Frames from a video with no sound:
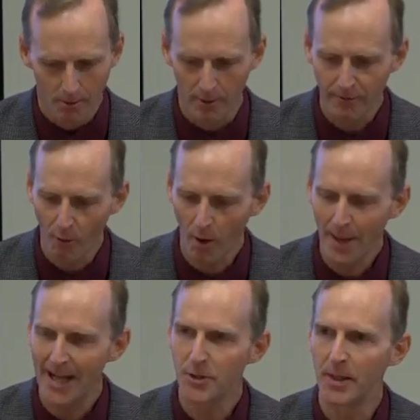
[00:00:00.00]
Reform
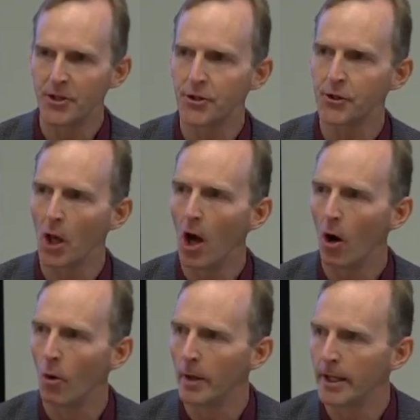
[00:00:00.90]
has been slow